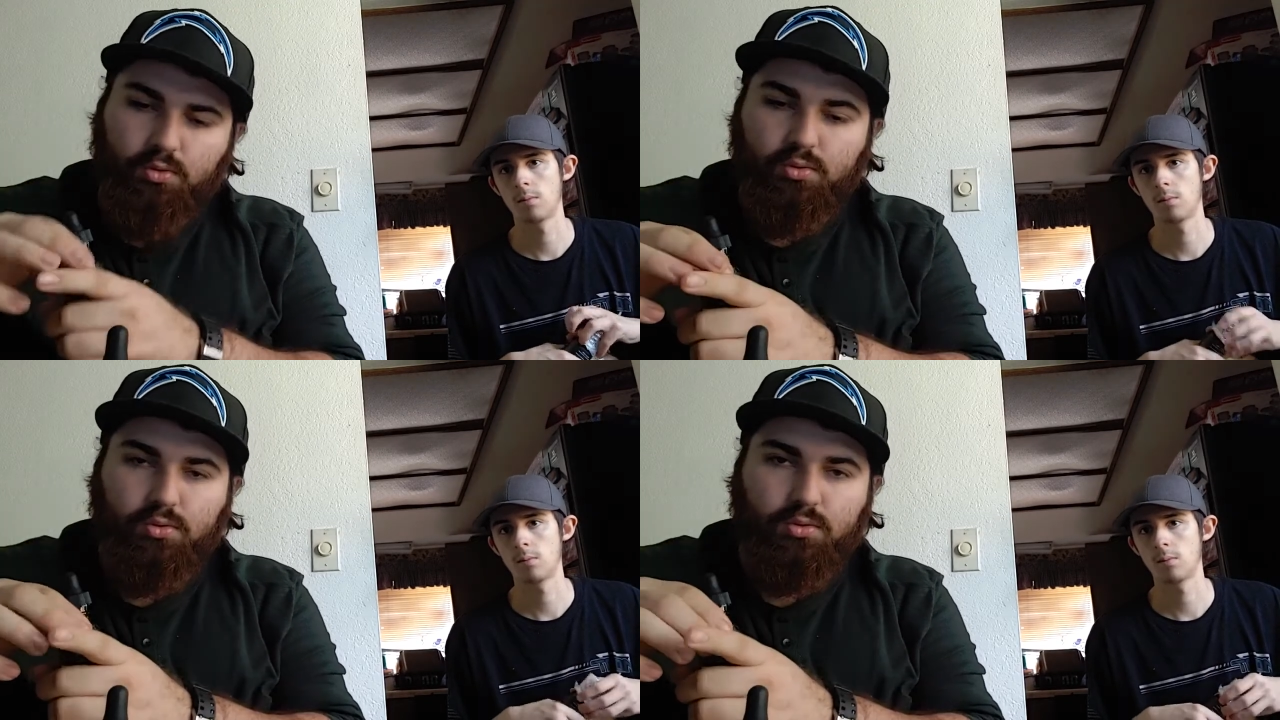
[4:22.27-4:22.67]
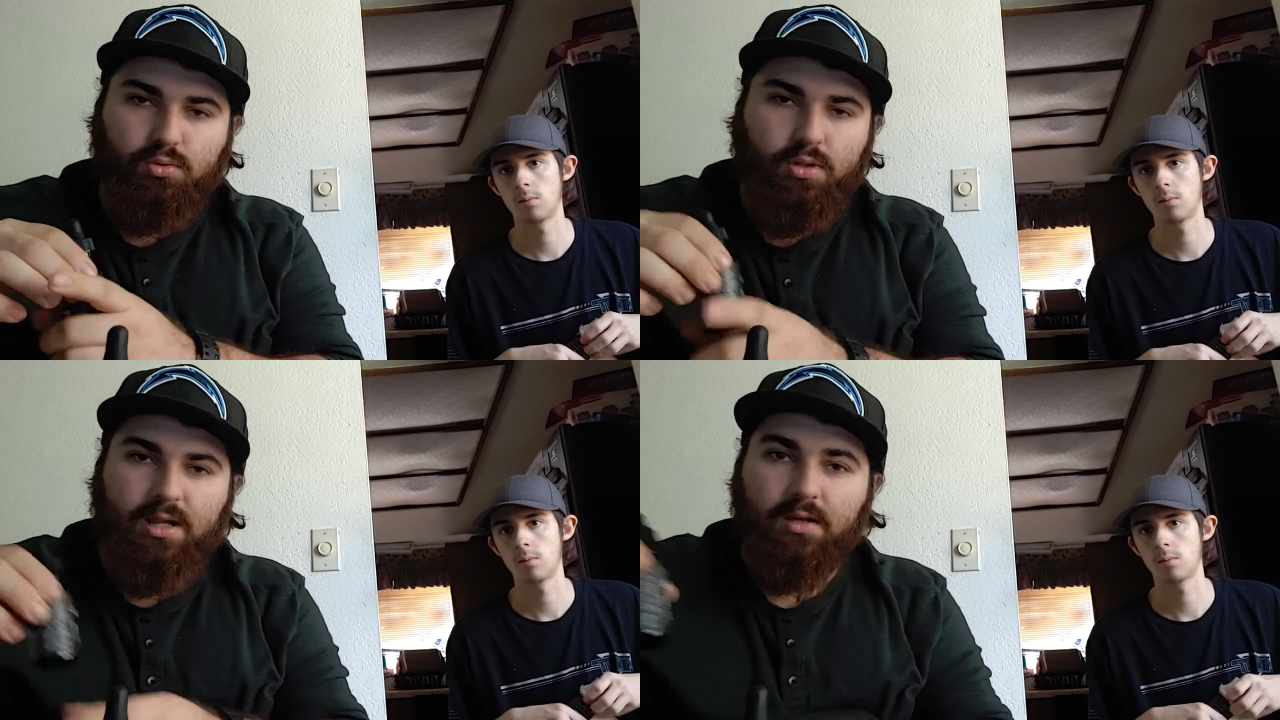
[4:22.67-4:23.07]

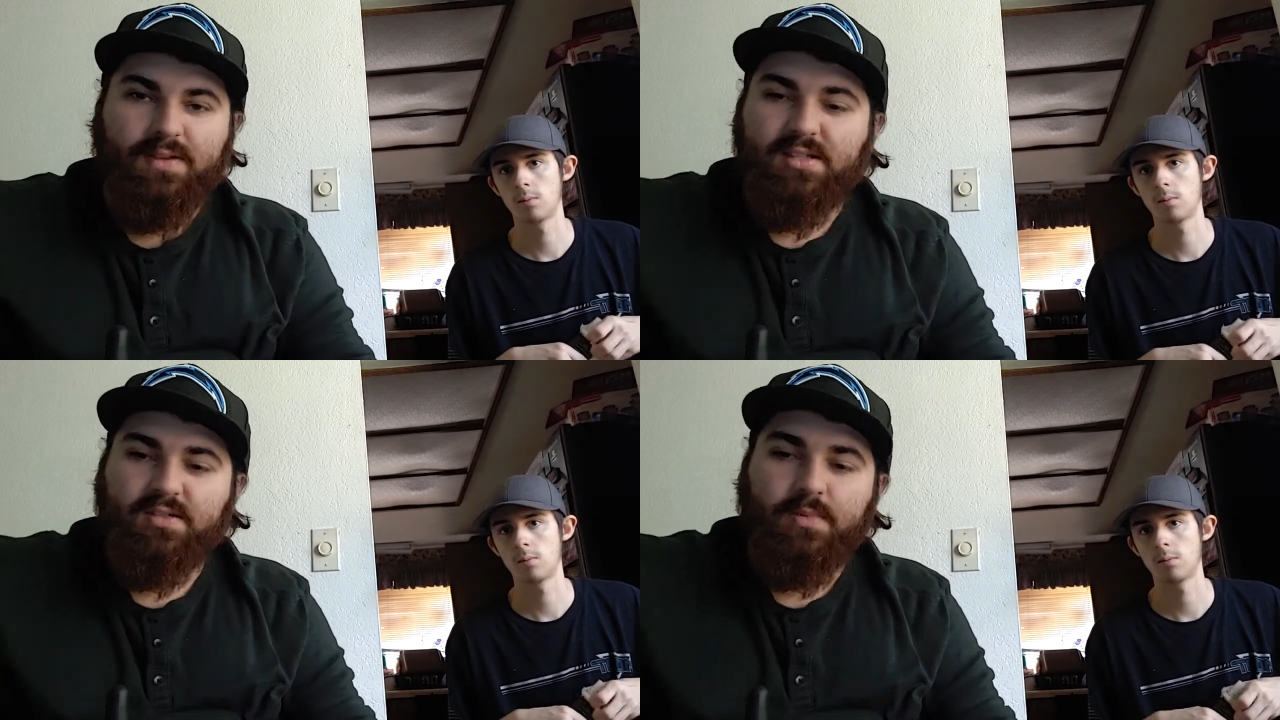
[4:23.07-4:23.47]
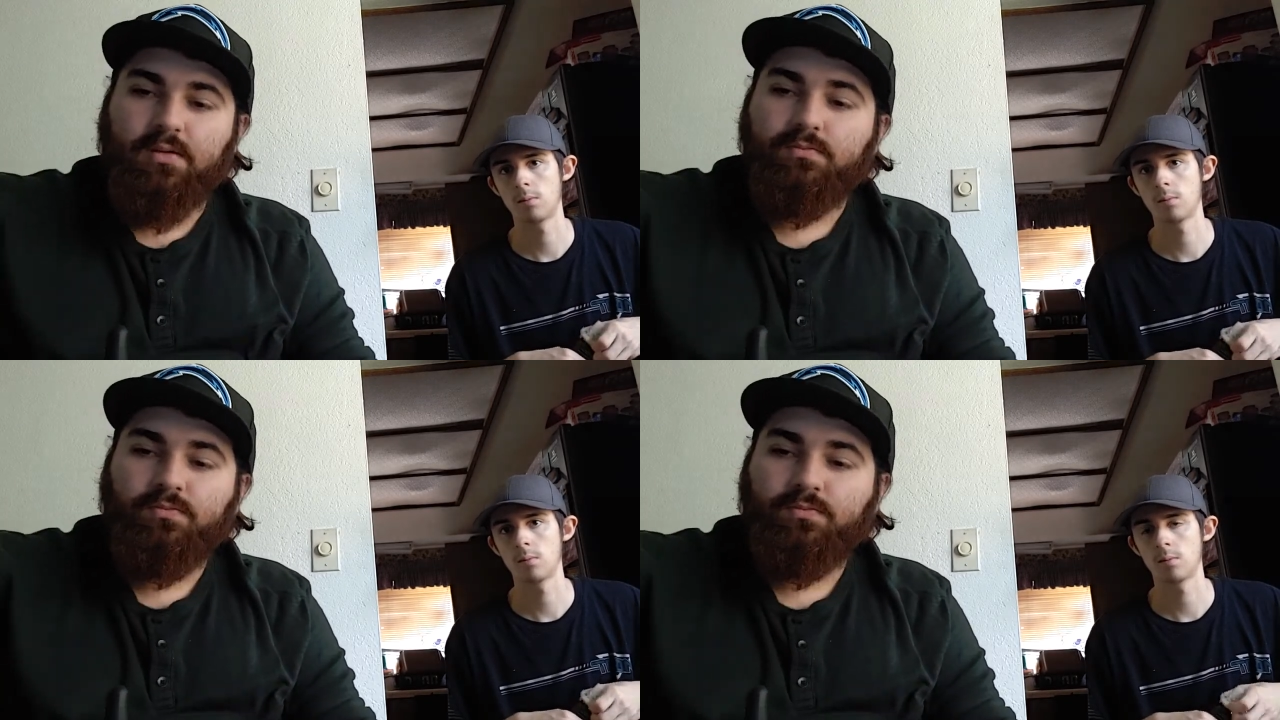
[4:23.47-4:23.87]
Speaker 1: Ooh, I love that
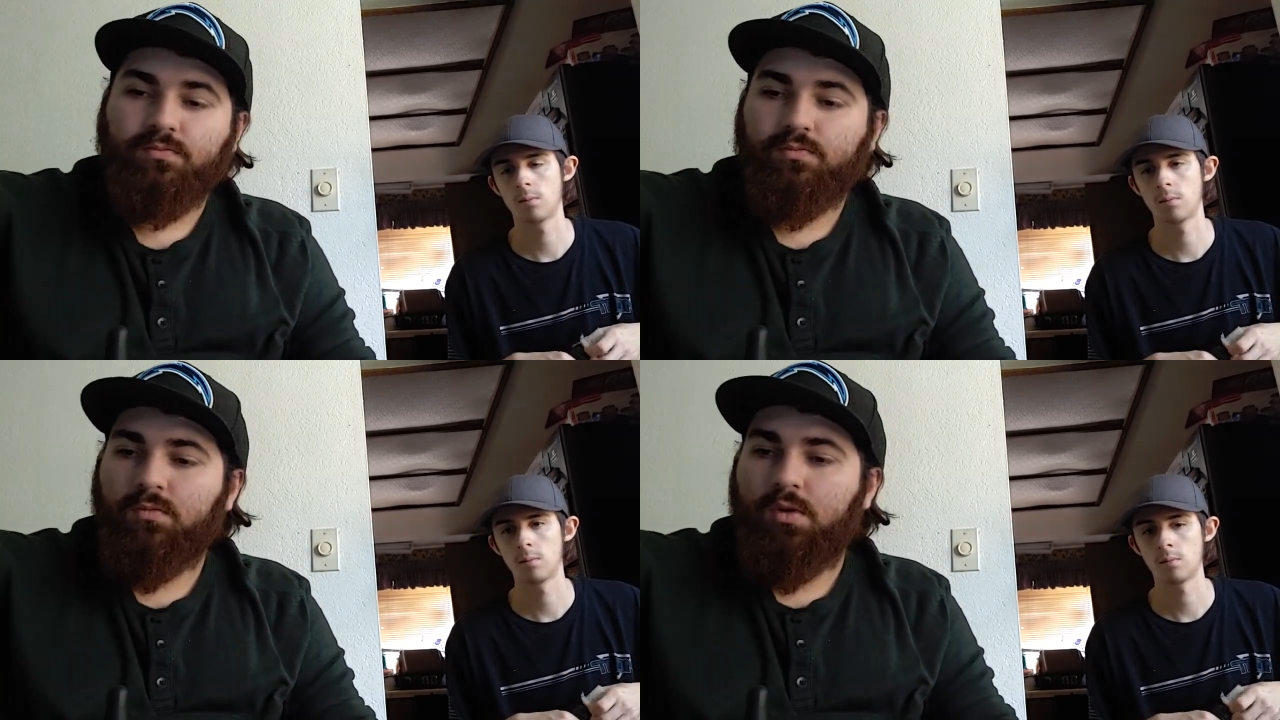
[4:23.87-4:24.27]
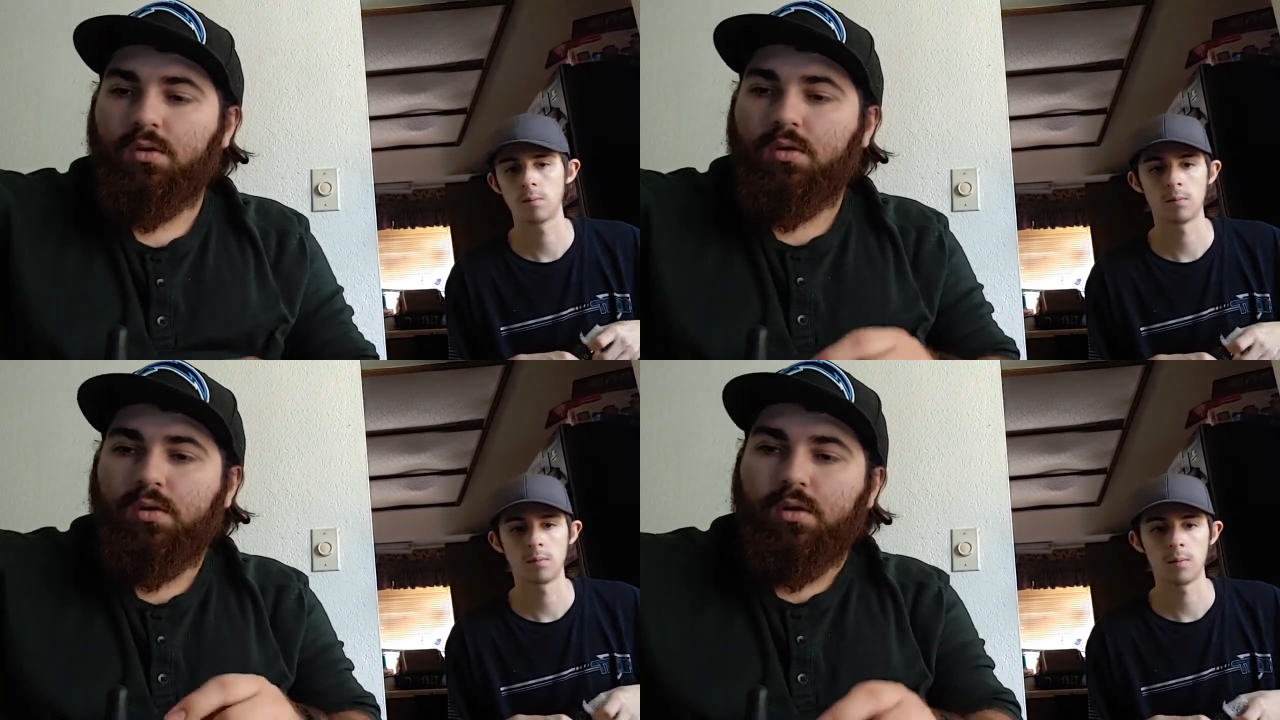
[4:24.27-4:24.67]
smell.
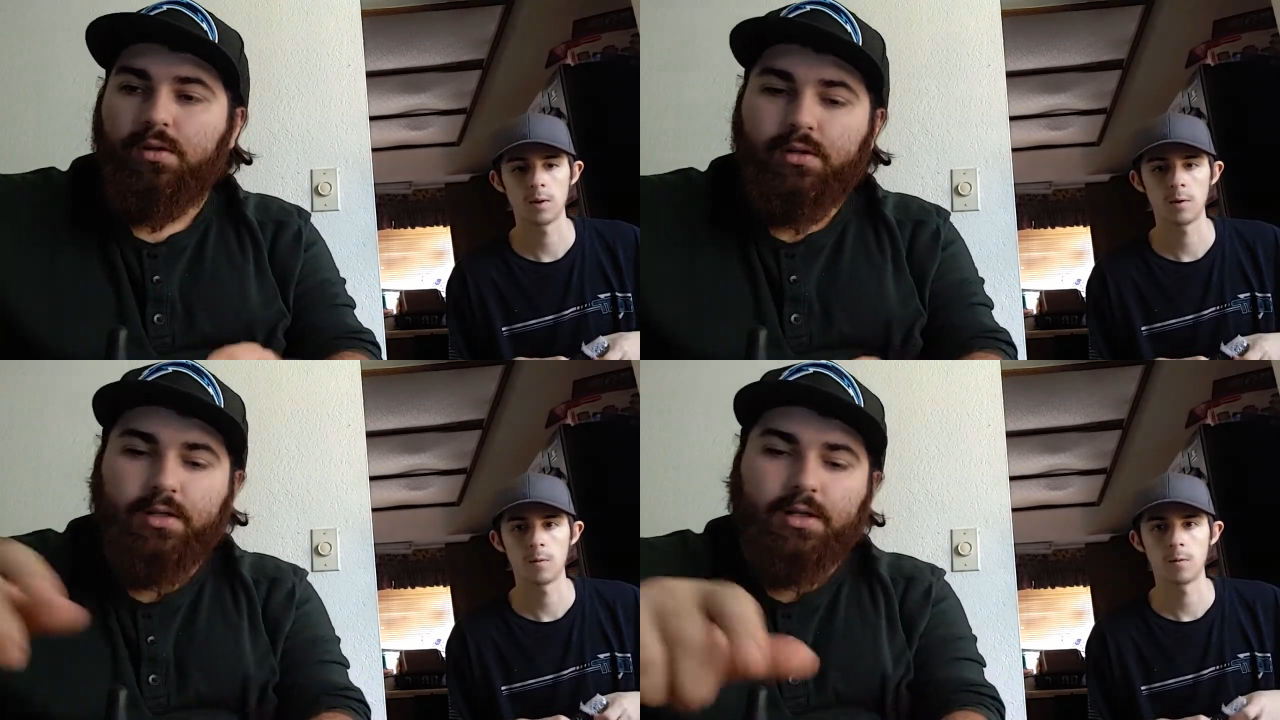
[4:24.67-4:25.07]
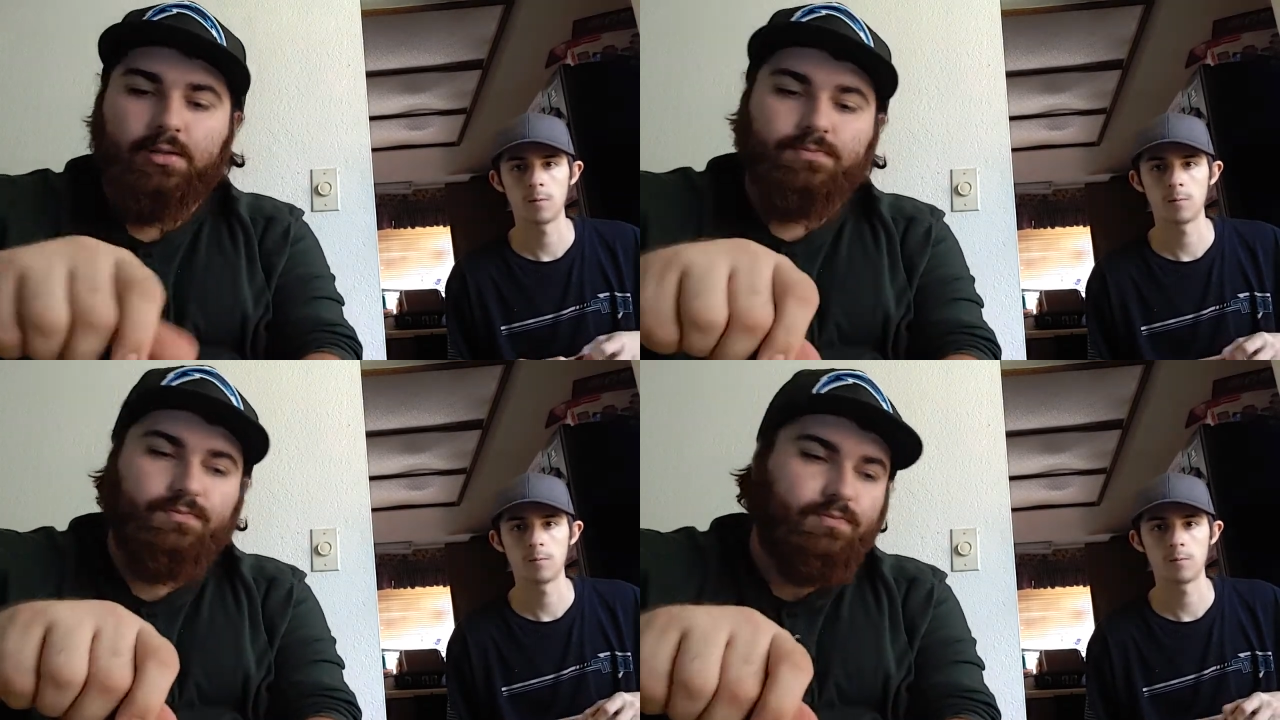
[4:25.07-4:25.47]

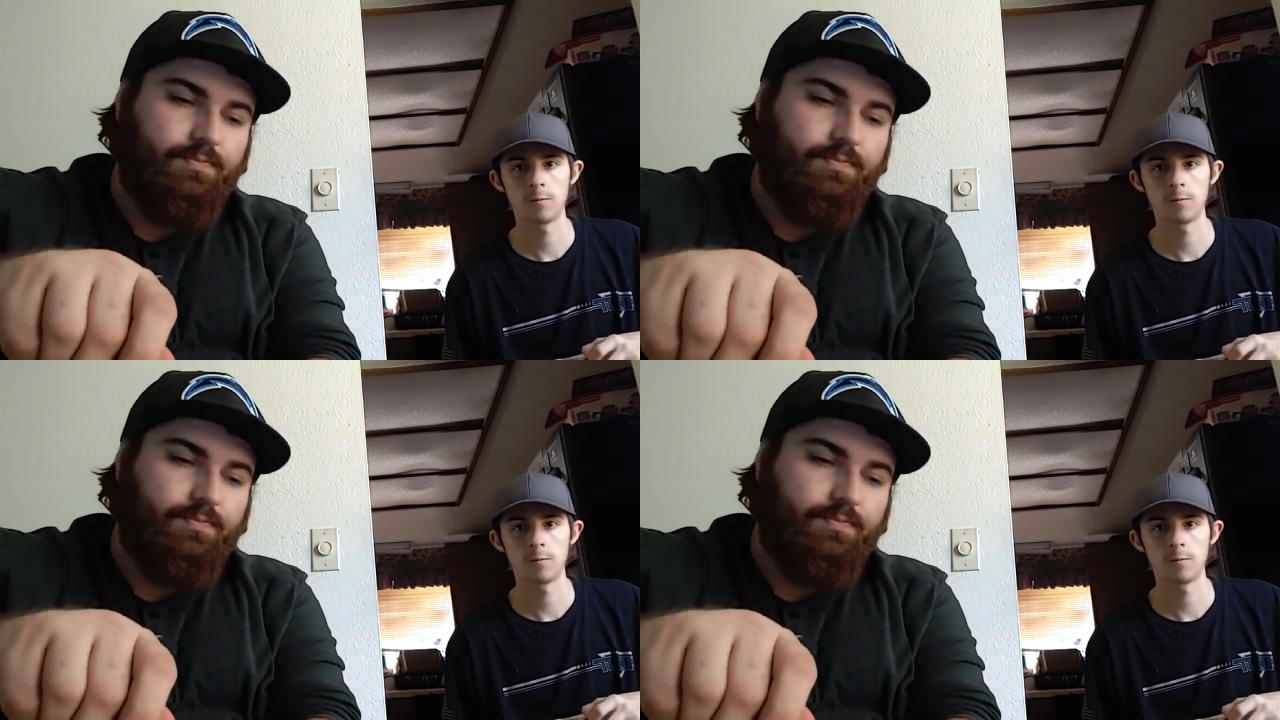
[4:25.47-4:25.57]
Um,